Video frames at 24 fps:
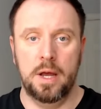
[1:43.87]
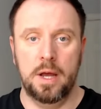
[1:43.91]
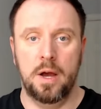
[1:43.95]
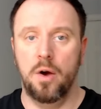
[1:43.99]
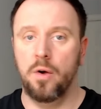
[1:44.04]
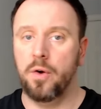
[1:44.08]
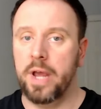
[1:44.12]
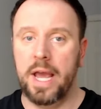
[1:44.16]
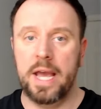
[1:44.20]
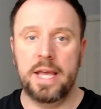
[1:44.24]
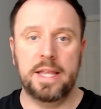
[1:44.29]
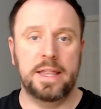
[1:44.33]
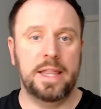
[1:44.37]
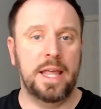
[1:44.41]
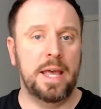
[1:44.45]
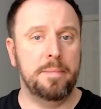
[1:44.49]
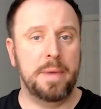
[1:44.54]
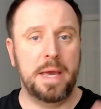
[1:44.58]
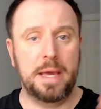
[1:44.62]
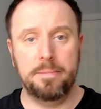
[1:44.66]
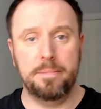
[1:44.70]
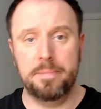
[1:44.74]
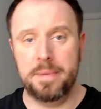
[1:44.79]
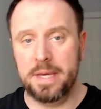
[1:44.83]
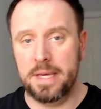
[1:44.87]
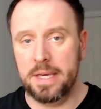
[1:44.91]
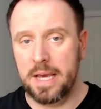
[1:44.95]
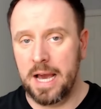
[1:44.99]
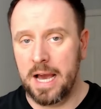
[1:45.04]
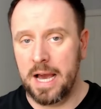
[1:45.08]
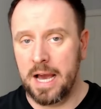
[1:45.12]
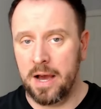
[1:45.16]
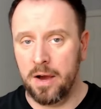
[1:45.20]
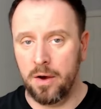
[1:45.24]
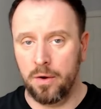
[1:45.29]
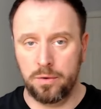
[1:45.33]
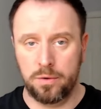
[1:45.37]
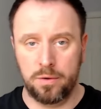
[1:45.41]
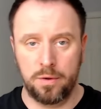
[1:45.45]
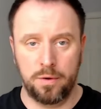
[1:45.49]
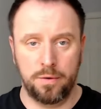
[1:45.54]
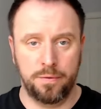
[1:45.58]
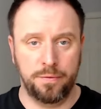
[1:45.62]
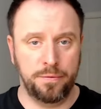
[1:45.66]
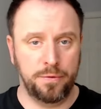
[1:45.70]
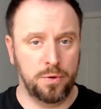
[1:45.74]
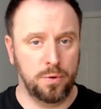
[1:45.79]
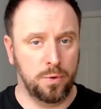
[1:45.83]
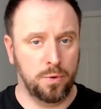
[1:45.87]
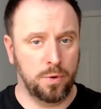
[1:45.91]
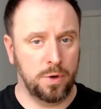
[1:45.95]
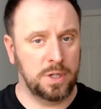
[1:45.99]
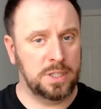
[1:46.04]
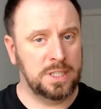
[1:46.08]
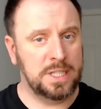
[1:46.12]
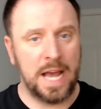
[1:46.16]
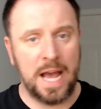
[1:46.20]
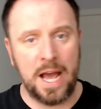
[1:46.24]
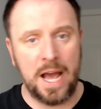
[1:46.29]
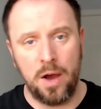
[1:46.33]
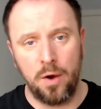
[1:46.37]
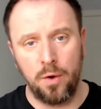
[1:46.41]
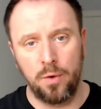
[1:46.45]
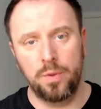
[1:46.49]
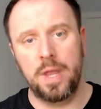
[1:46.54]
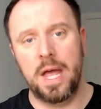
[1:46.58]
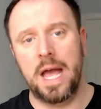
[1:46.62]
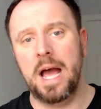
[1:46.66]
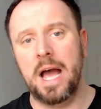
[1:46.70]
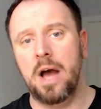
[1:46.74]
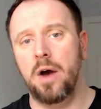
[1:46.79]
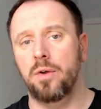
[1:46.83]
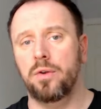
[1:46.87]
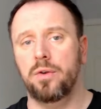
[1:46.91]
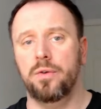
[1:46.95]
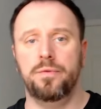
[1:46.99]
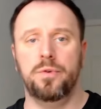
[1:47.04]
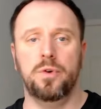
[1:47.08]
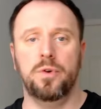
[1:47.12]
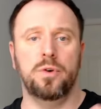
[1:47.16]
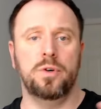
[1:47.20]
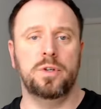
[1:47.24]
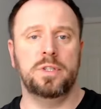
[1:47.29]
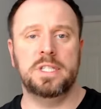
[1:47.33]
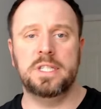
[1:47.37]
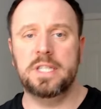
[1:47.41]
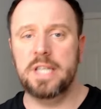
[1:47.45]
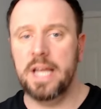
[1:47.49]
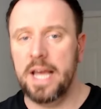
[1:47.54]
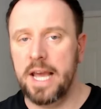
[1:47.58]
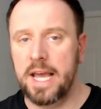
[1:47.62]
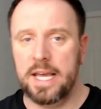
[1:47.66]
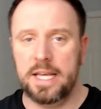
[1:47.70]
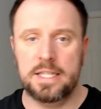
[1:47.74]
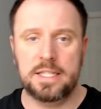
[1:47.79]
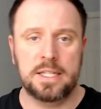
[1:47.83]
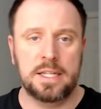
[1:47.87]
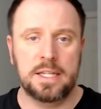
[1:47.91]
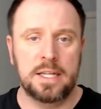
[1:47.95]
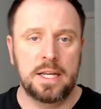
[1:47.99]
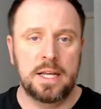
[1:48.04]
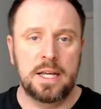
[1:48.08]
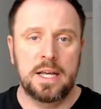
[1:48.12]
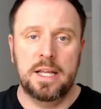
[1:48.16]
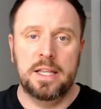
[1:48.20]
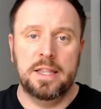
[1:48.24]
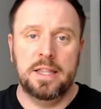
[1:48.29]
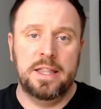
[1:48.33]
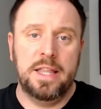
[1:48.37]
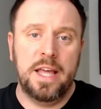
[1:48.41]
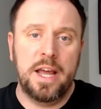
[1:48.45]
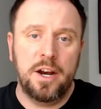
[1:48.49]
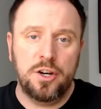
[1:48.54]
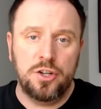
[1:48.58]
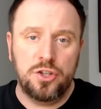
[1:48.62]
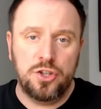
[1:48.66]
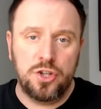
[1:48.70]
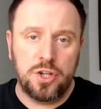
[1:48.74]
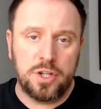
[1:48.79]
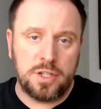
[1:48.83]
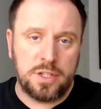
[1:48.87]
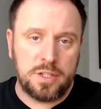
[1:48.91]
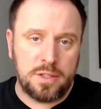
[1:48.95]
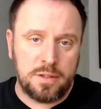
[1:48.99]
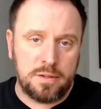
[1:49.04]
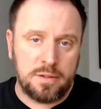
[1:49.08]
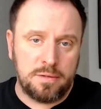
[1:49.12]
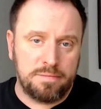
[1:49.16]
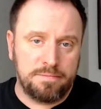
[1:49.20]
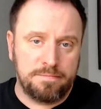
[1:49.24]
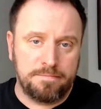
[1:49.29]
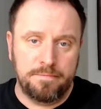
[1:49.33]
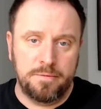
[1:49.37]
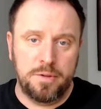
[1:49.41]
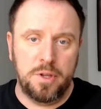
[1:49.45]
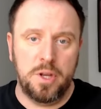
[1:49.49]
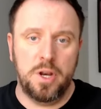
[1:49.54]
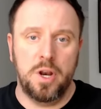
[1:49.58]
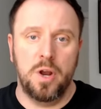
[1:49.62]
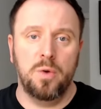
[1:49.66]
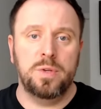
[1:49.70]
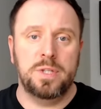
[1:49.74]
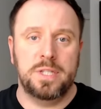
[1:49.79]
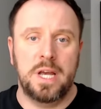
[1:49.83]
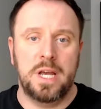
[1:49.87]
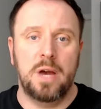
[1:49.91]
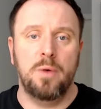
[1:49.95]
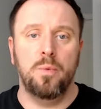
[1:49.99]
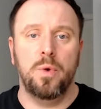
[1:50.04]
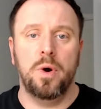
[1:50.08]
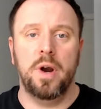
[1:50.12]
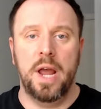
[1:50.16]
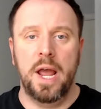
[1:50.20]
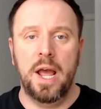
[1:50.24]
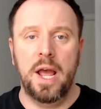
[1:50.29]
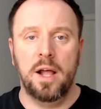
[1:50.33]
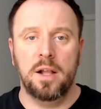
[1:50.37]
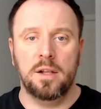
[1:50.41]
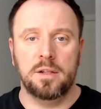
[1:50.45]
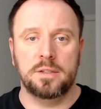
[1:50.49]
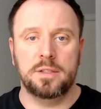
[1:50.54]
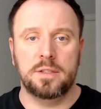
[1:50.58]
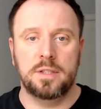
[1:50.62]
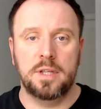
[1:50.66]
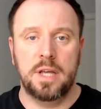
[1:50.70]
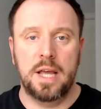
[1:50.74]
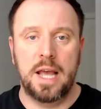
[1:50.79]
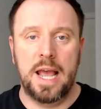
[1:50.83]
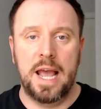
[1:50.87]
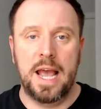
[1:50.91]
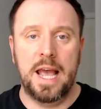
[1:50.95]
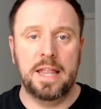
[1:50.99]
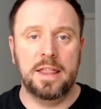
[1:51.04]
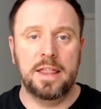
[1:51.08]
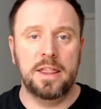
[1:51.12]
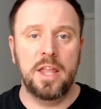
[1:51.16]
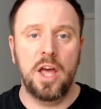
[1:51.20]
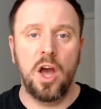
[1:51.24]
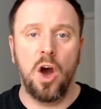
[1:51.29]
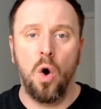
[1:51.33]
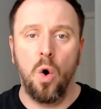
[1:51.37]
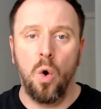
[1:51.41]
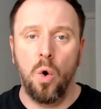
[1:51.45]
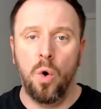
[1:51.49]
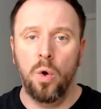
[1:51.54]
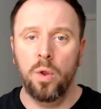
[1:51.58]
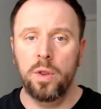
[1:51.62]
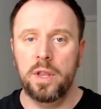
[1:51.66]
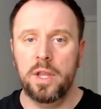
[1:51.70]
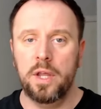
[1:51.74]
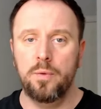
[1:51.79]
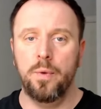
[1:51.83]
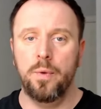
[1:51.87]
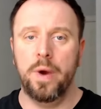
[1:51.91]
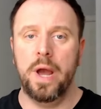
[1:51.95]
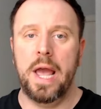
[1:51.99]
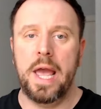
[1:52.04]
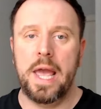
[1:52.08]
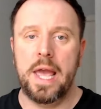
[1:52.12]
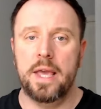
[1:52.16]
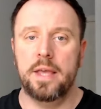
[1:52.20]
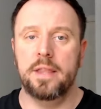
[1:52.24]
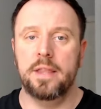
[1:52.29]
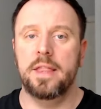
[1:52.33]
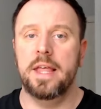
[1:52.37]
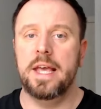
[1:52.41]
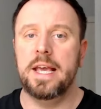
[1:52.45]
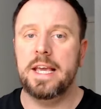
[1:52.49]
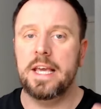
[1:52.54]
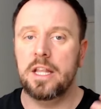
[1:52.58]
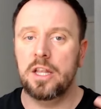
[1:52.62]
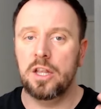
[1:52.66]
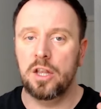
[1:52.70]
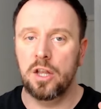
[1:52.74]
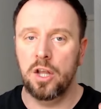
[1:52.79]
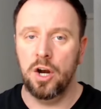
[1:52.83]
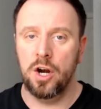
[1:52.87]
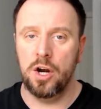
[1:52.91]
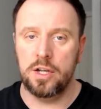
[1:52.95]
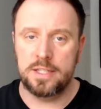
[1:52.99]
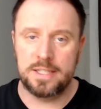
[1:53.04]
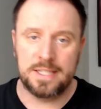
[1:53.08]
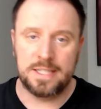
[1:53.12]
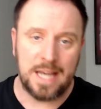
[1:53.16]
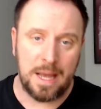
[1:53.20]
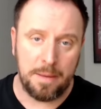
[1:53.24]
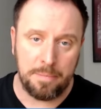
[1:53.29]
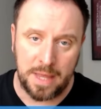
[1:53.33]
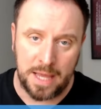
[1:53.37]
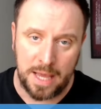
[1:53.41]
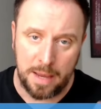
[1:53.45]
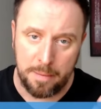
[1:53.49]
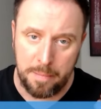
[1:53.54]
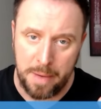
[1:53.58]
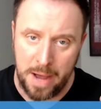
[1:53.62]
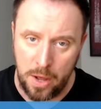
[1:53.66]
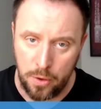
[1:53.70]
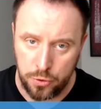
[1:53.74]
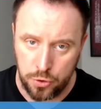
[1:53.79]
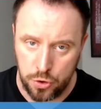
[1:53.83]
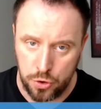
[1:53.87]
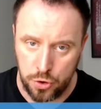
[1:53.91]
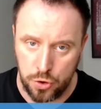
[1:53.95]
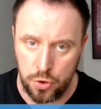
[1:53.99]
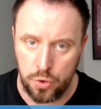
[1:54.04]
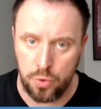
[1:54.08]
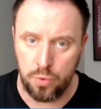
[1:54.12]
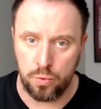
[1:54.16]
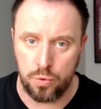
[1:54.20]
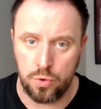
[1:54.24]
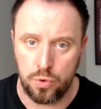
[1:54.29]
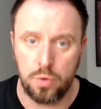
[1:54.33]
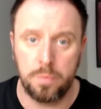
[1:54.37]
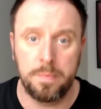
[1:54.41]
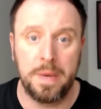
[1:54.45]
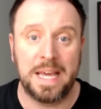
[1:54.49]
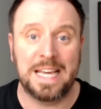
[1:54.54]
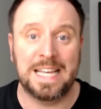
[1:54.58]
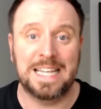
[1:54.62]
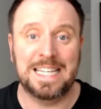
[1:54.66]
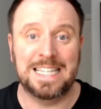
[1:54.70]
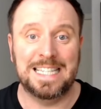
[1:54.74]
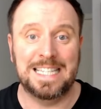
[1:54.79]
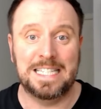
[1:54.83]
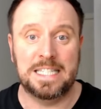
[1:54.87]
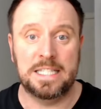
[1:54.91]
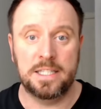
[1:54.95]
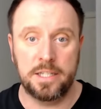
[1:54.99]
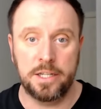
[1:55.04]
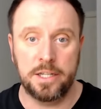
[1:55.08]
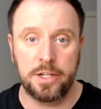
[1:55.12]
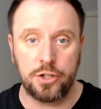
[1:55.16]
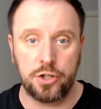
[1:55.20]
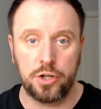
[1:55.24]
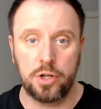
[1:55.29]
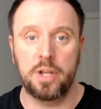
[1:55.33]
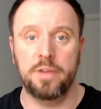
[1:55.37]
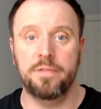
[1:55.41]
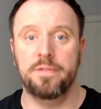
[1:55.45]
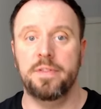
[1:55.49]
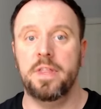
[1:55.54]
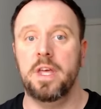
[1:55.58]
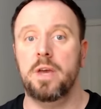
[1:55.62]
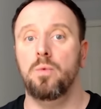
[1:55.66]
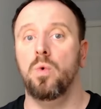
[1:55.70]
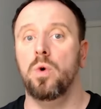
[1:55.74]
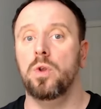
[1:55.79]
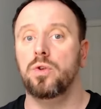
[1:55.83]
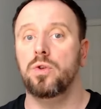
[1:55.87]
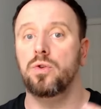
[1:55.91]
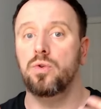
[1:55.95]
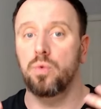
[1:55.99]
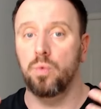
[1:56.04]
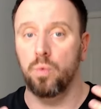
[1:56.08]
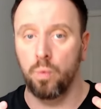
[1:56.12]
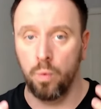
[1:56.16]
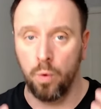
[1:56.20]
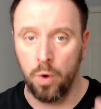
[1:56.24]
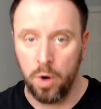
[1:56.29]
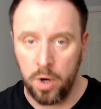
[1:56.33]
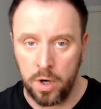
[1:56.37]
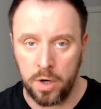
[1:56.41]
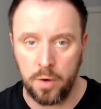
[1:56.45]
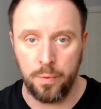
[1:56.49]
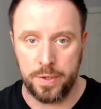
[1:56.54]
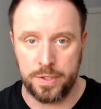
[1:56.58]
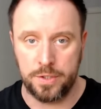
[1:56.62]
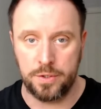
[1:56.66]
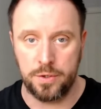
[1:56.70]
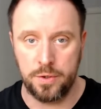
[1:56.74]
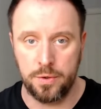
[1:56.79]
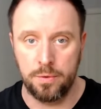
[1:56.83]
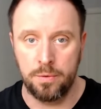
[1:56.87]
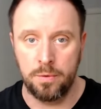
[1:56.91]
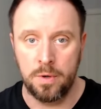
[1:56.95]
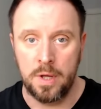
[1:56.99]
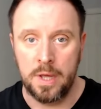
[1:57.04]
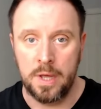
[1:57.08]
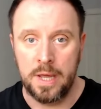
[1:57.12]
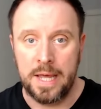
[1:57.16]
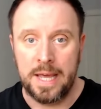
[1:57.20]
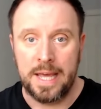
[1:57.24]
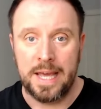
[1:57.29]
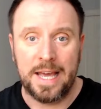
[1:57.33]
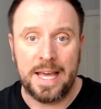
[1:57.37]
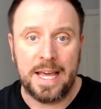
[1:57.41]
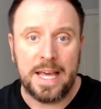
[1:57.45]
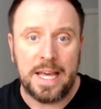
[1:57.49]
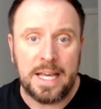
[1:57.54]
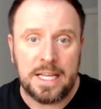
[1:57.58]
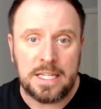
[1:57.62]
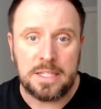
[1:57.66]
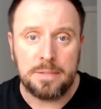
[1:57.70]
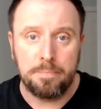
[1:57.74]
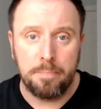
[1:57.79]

Okay, they may be out of your town, out of your state, they're just, you know, somewhere else. And the only way they can learn something about you to make a decision if they want to work with you is